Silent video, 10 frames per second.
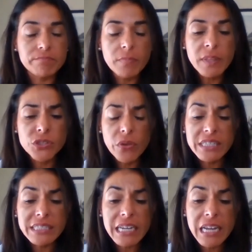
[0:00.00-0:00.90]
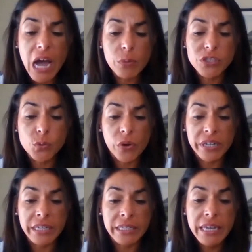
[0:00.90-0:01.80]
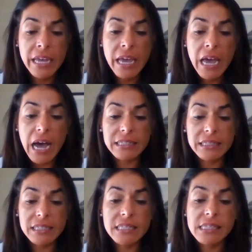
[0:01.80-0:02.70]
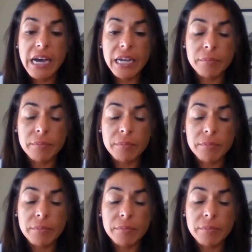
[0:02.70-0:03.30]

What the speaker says: So that's kind of how it's working at this time.